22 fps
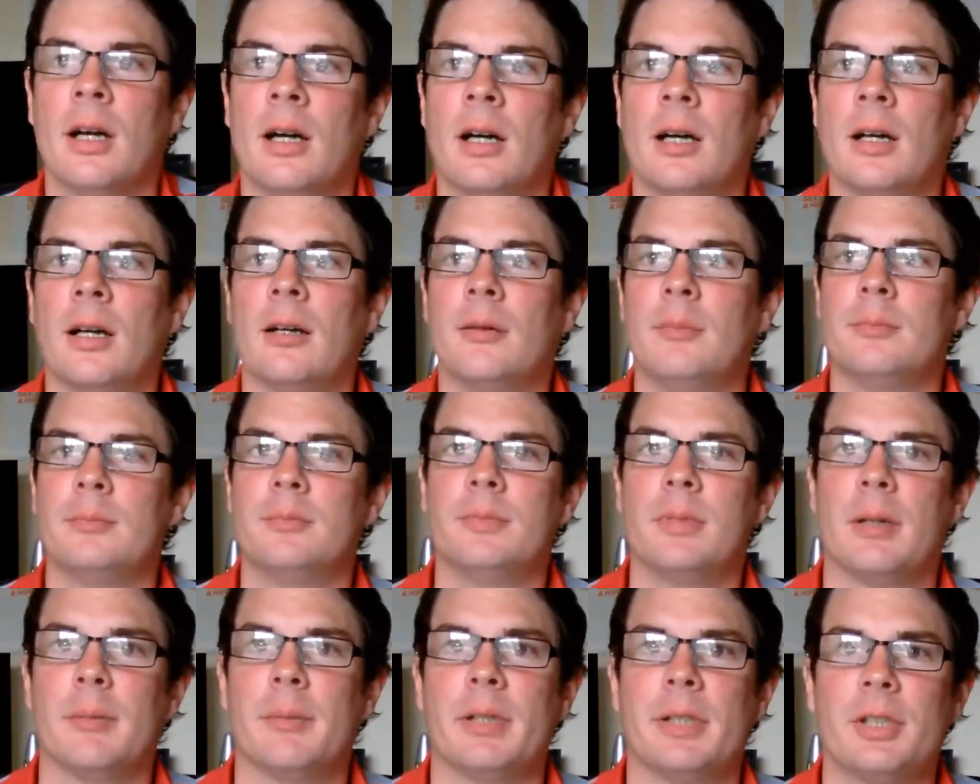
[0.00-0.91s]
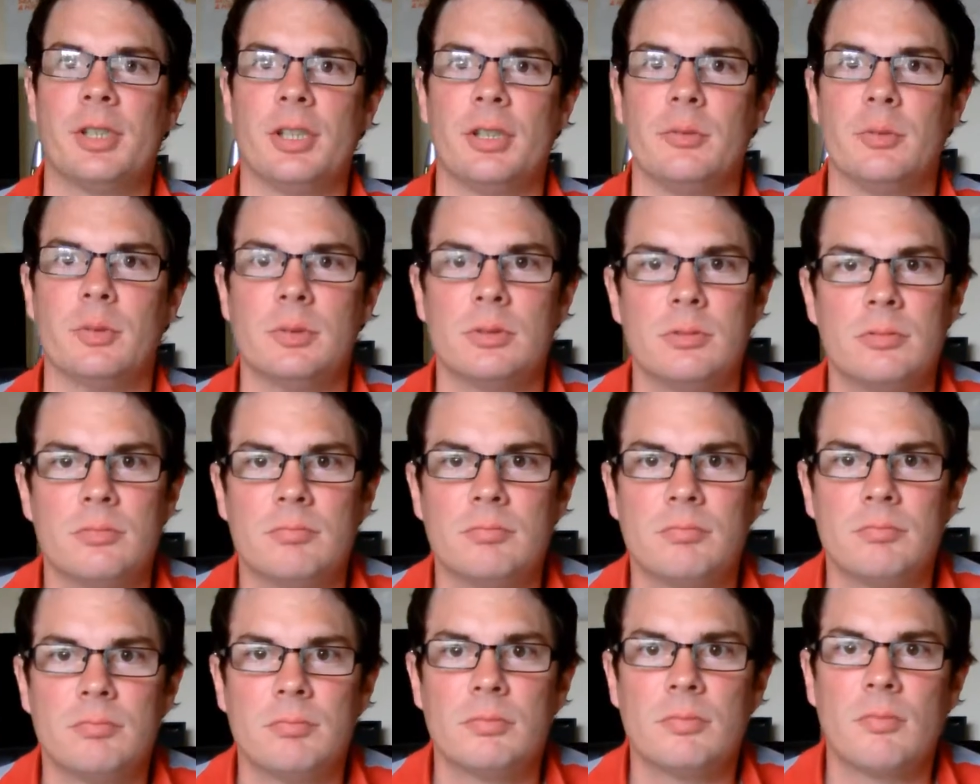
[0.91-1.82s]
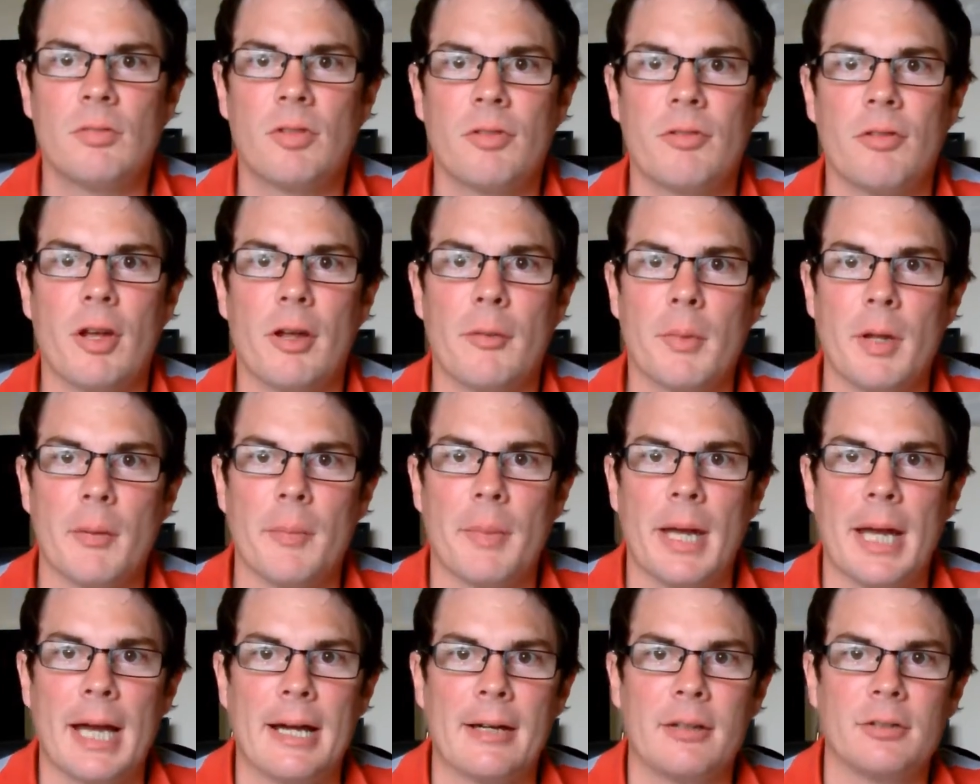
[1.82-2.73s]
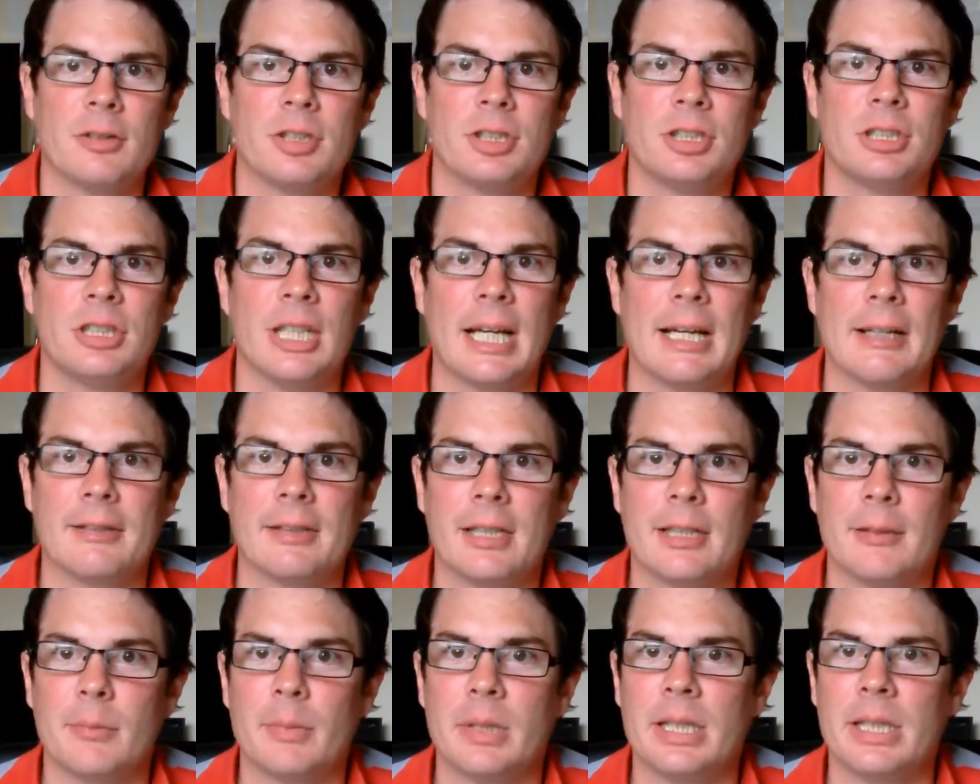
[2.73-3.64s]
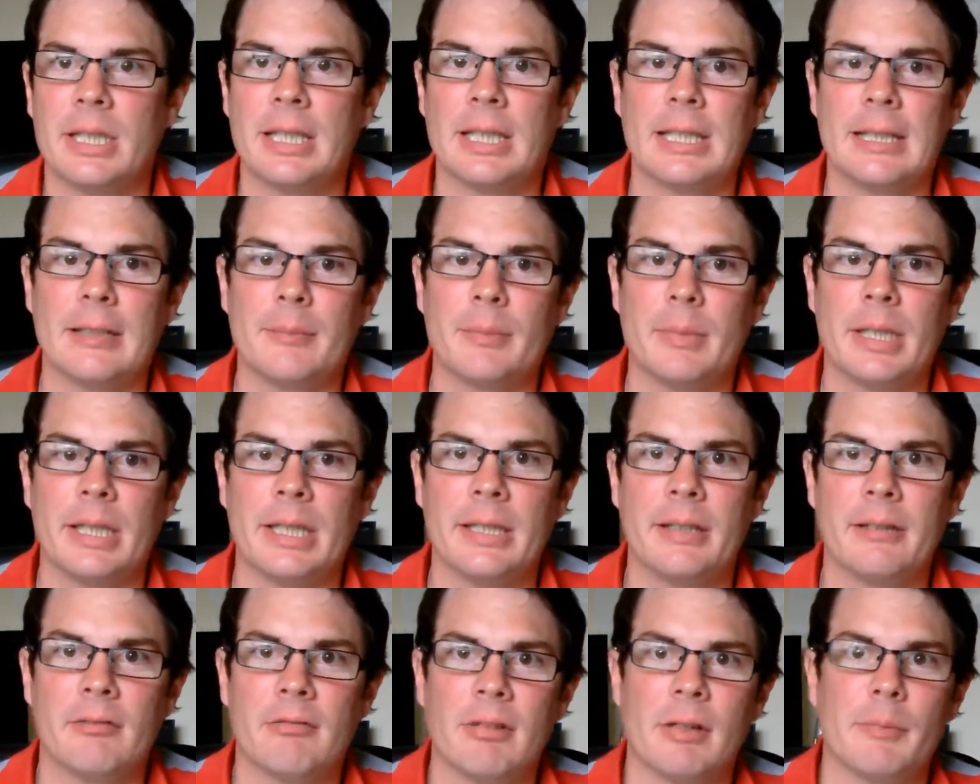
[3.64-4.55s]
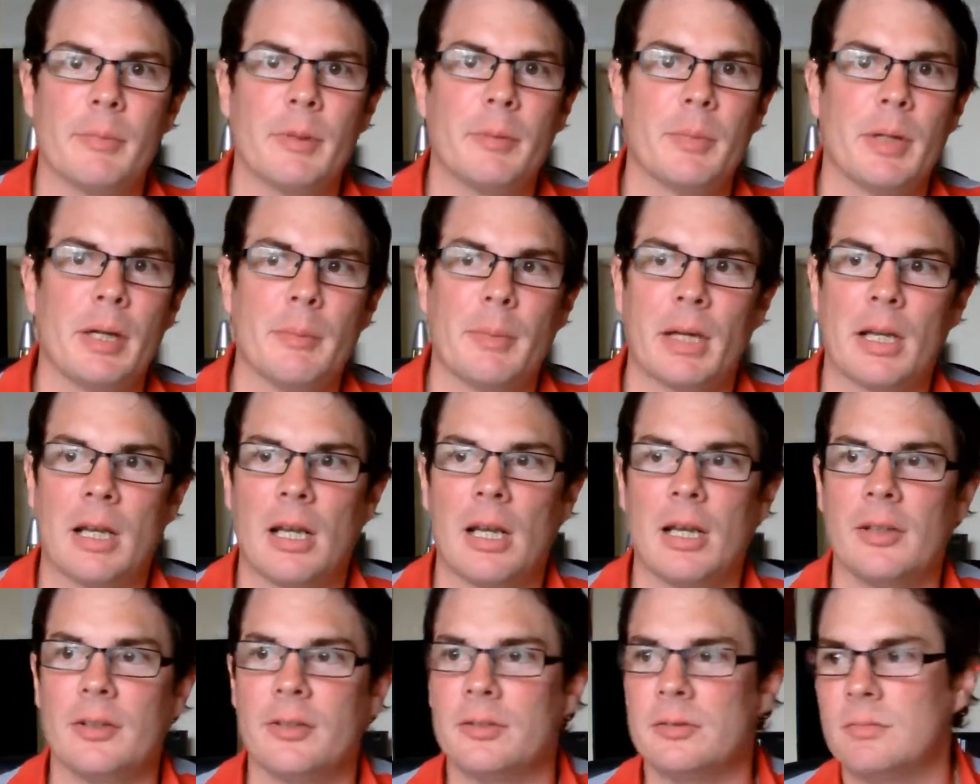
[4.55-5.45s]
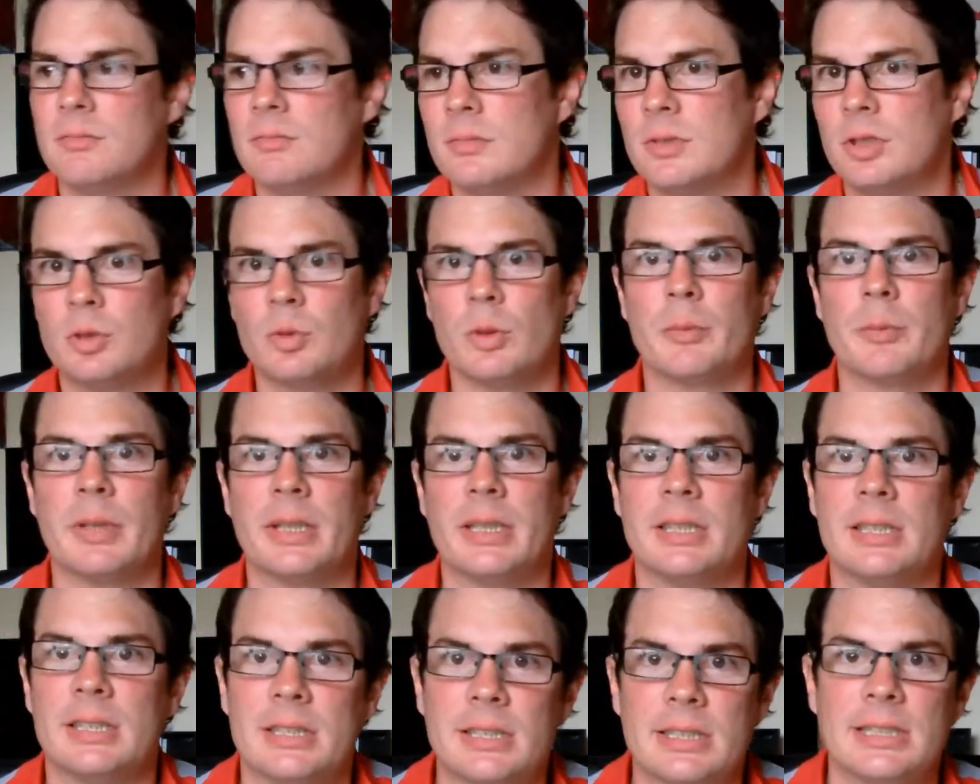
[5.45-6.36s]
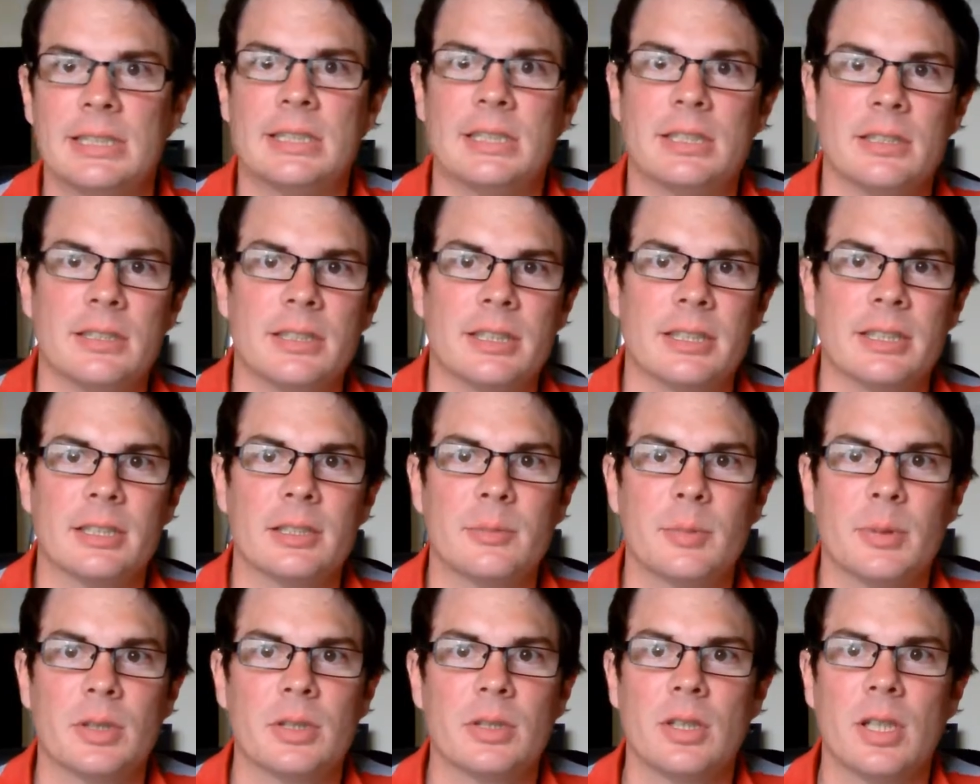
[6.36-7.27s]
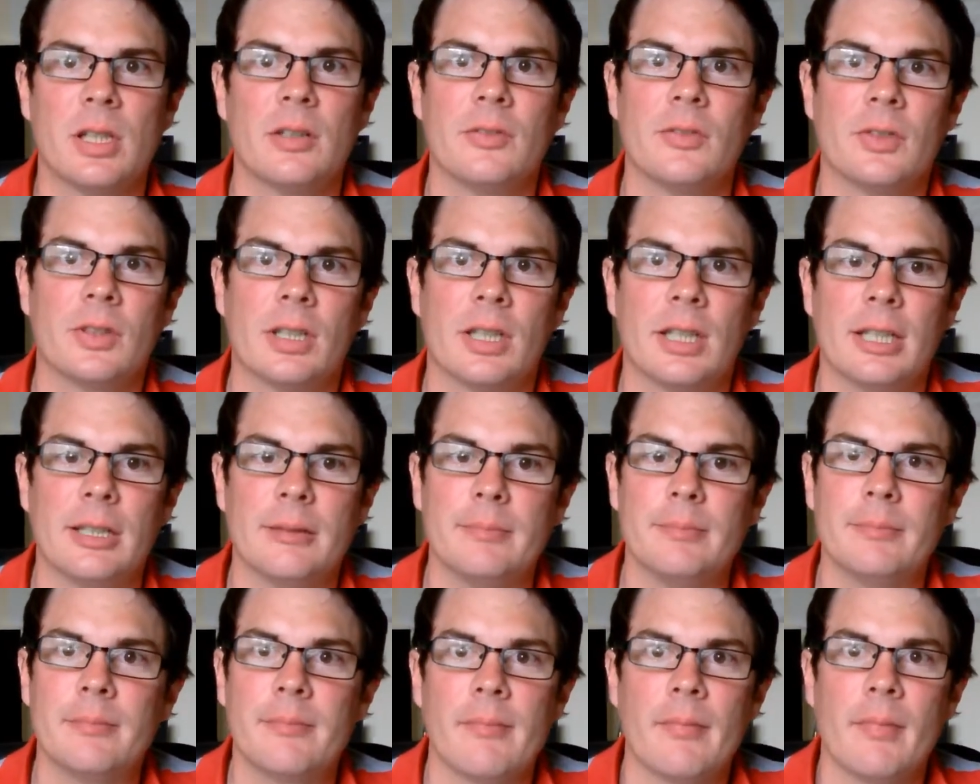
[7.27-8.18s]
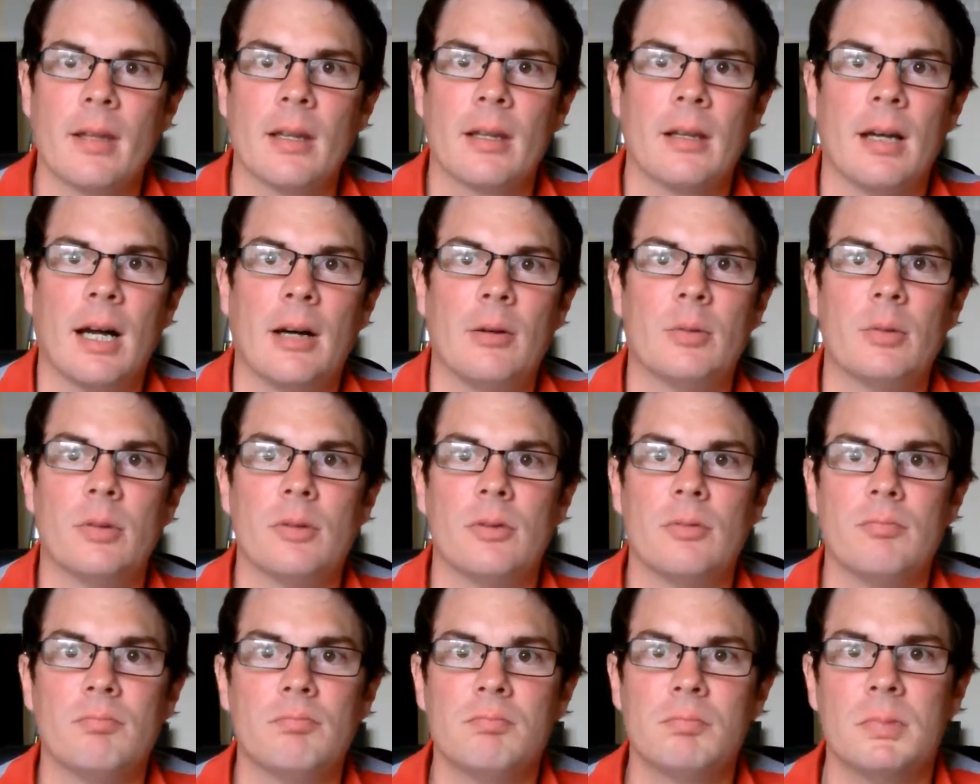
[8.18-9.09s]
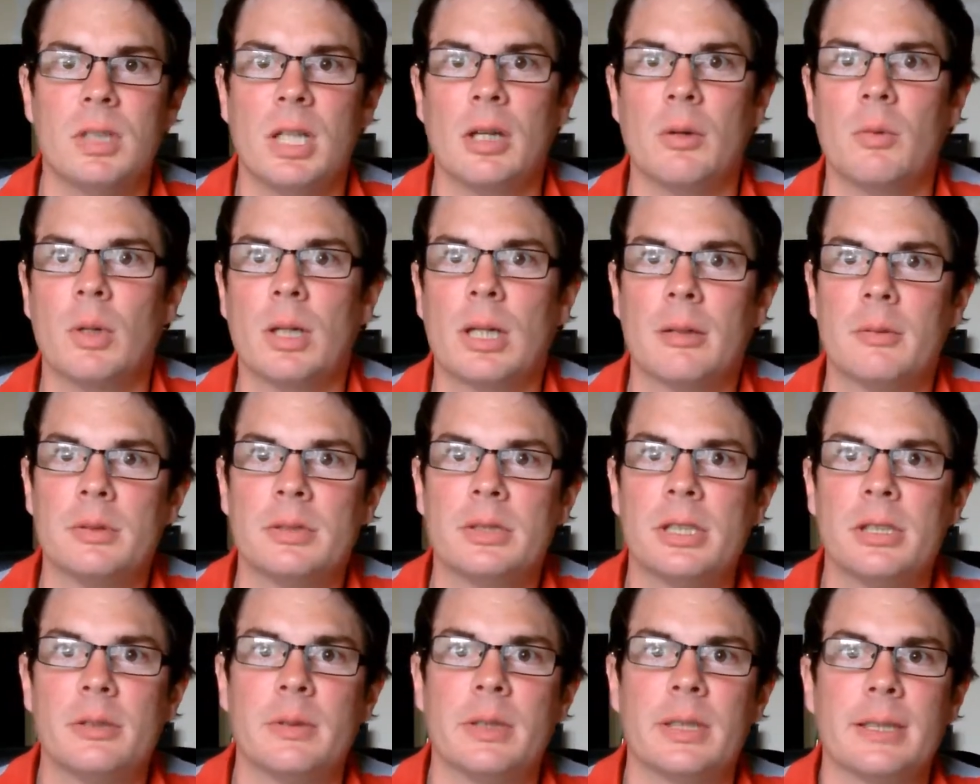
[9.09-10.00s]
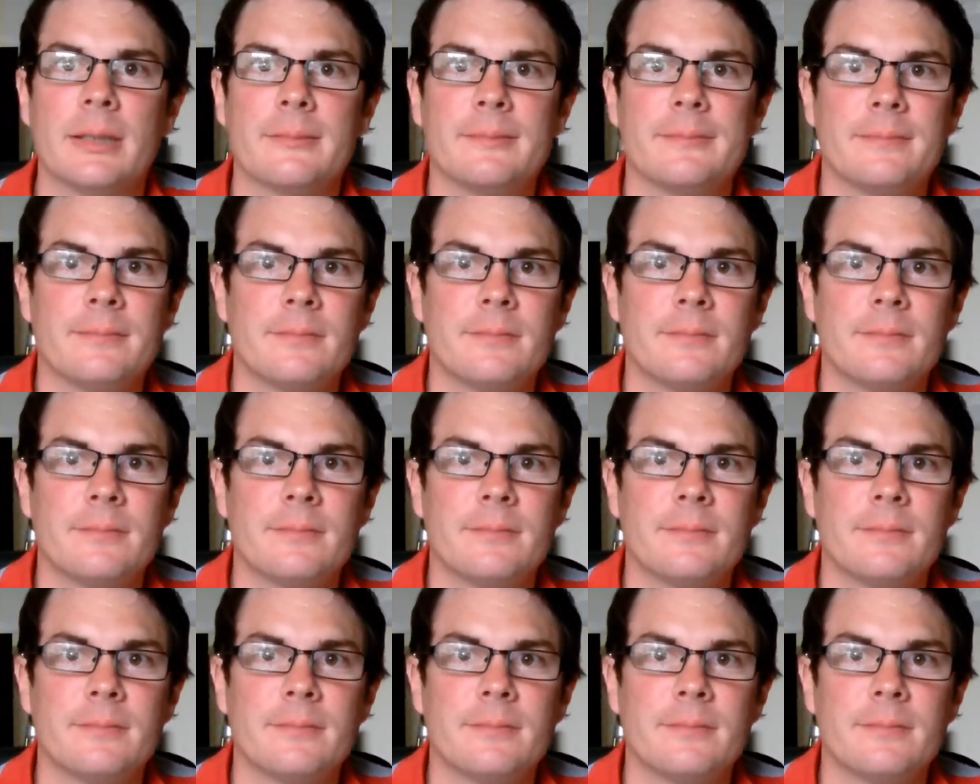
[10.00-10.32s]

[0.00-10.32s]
I she would throw me about, shout at me, yell at me, grab me by my clothes and swing me into seats and things, because half the time I wouldn't know what I was doing.